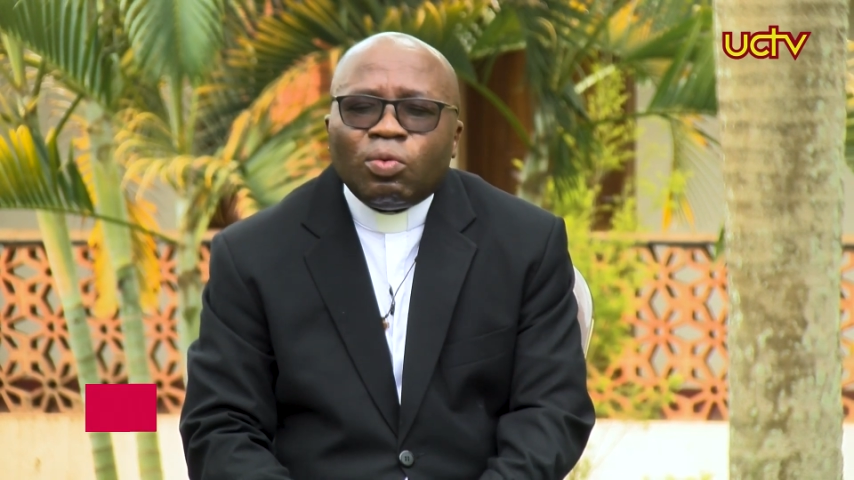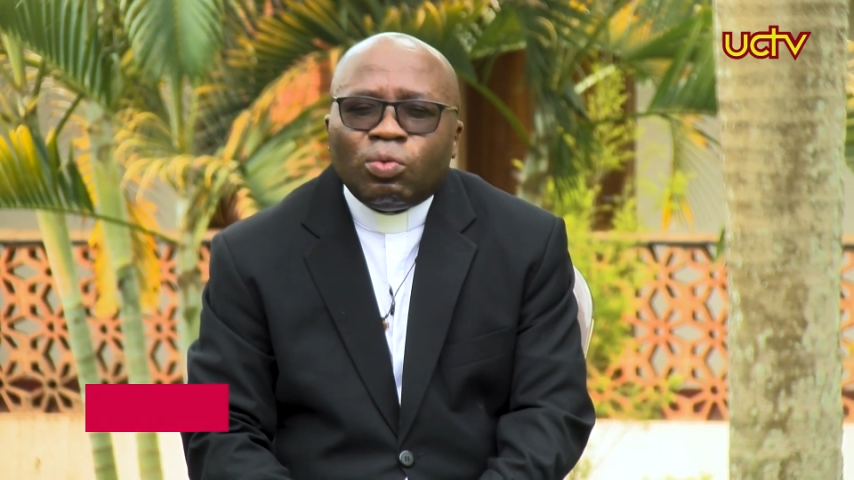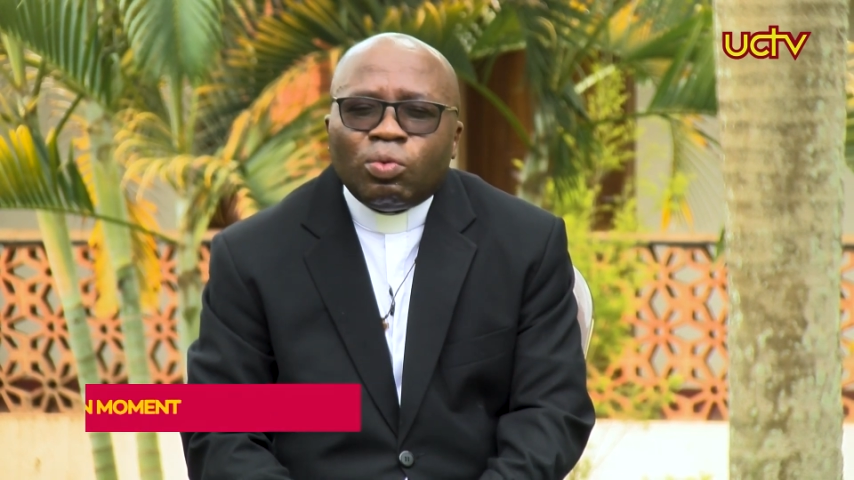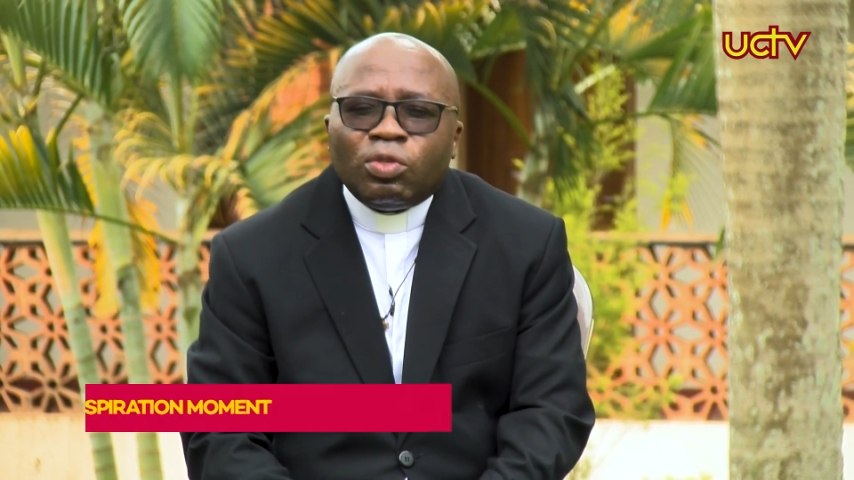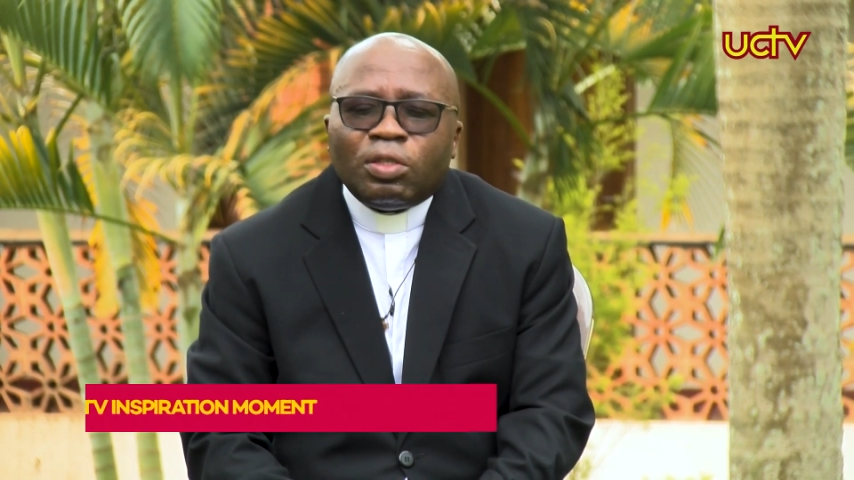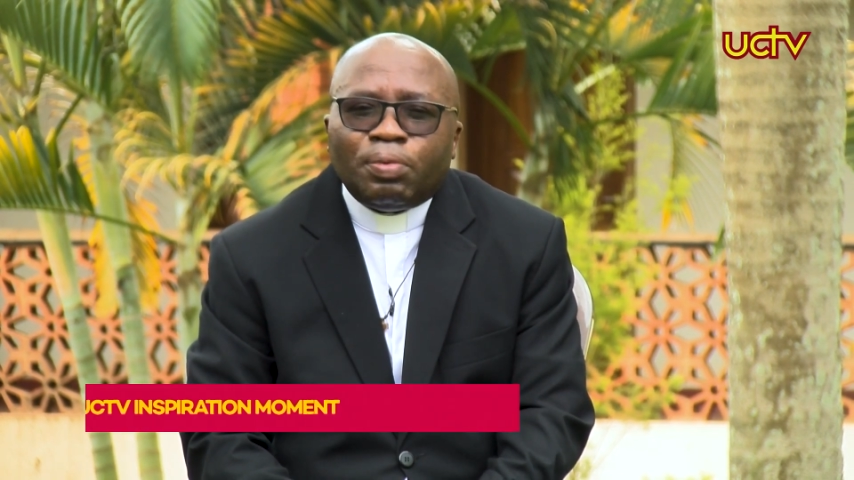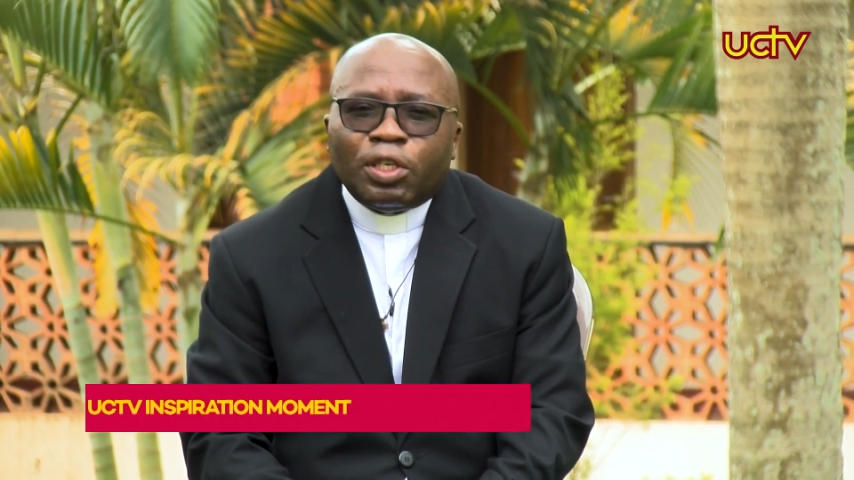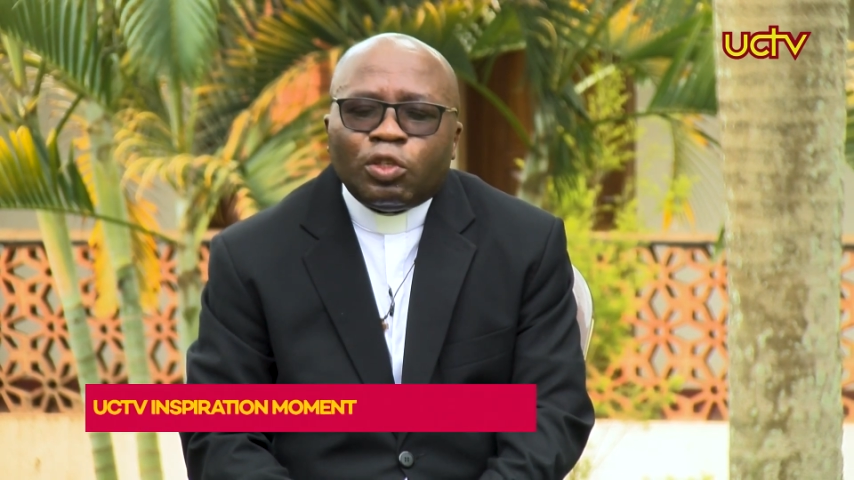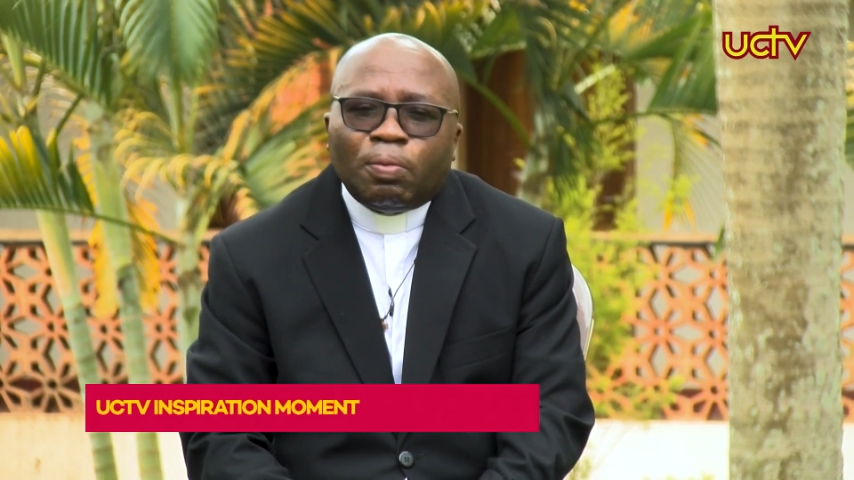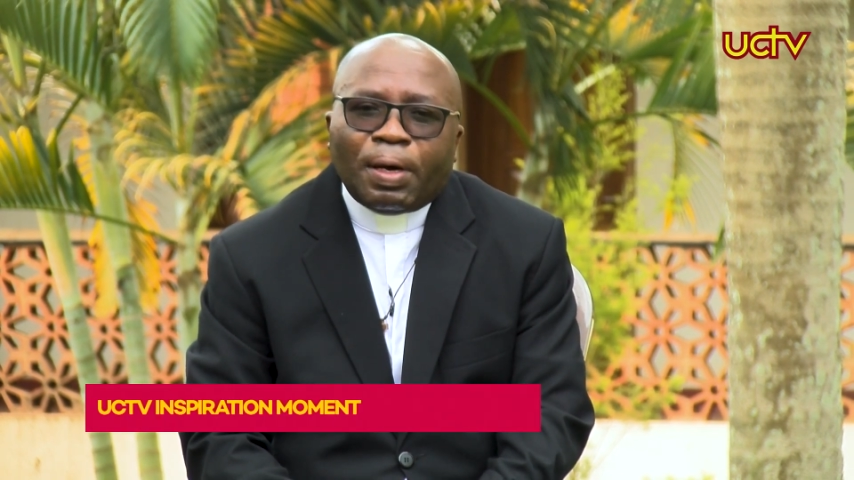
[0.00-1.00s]
good
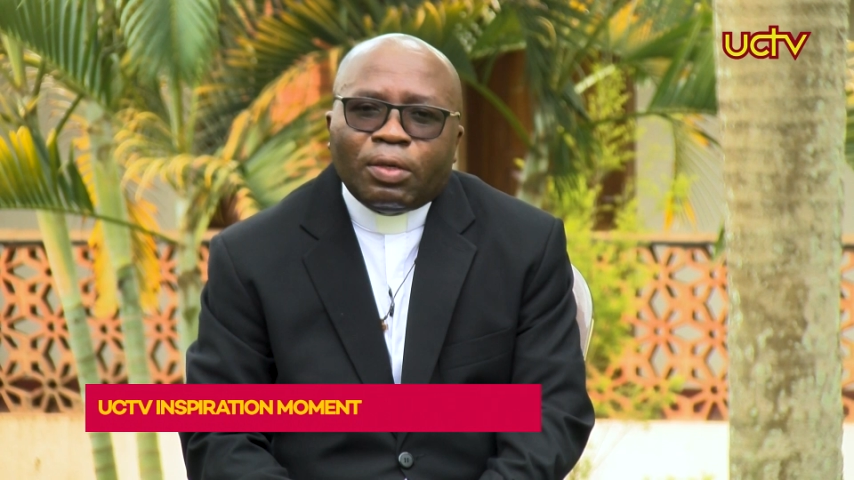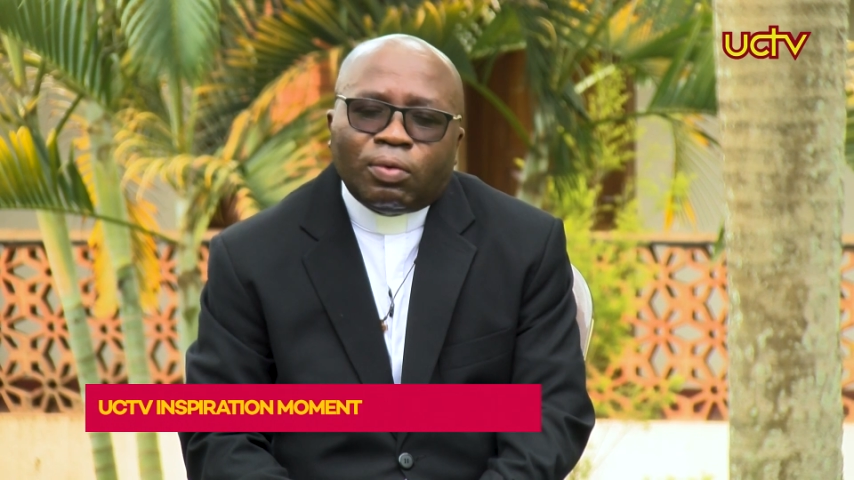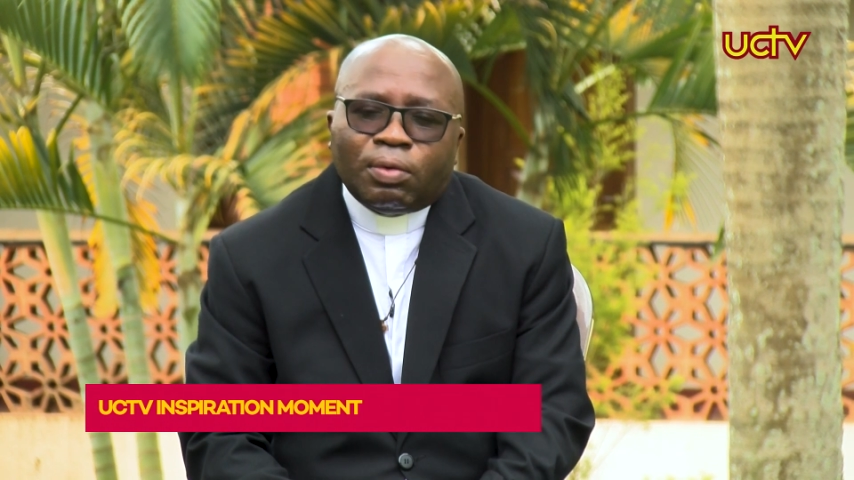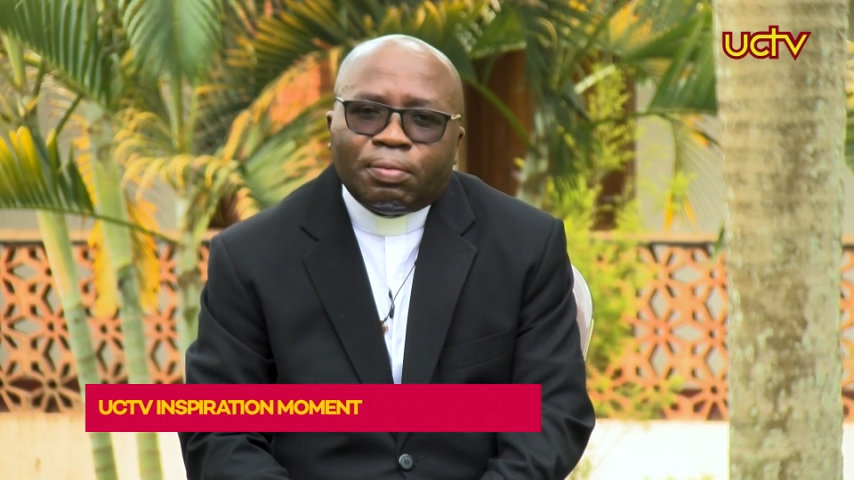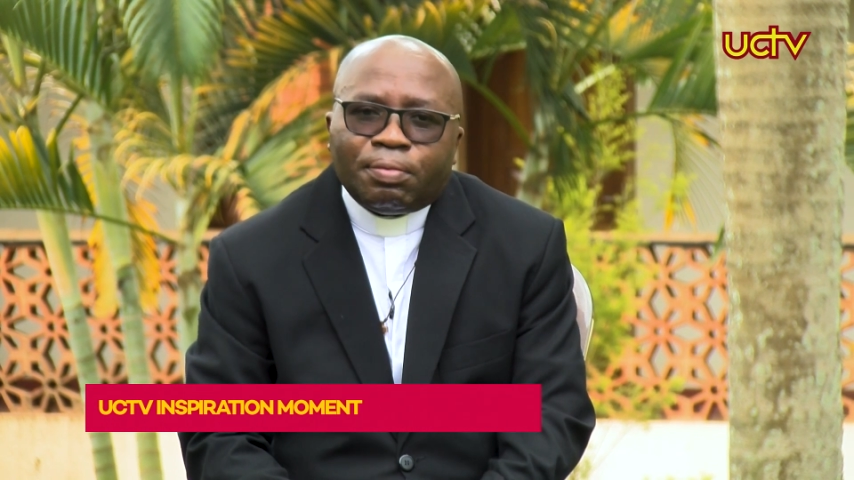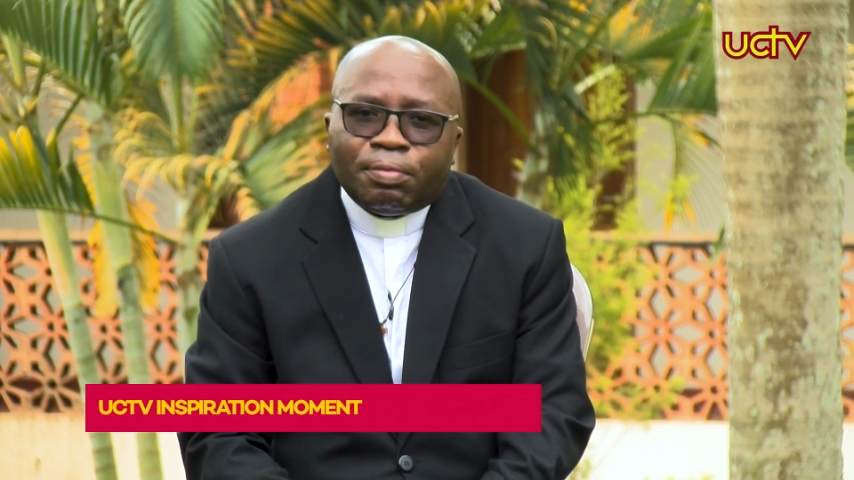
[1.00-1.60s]
spiritual person,